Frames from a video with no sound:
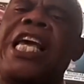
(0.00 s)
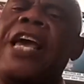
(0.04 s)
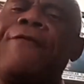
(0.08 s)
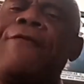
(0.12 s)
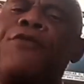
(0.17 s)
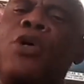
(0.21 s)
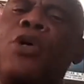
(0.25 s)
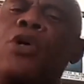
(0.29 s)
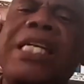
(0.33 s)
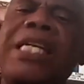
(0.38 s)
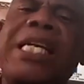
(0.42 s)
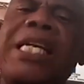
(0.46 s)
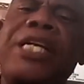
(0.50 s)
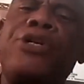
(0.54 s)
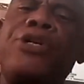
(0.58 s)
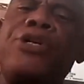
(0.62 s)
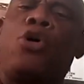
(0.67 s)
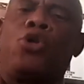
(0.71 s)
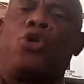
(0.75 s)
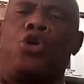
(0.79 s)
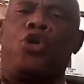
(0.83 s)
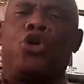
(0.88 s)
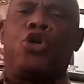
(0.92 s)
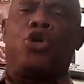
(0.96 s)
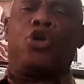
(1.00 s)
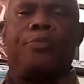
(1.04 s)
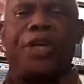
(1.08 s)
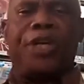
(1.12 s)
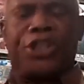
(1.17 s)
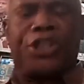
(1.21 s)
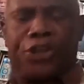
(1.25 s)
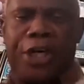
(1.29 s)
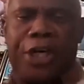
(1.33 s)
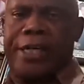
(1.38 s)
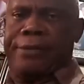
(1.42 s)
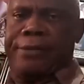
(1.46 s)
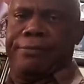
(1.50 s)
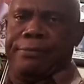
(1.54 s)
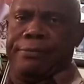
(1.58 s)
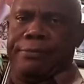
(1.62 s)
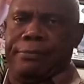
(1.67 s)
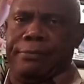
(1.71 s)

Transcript: you didn't know, you should be trained.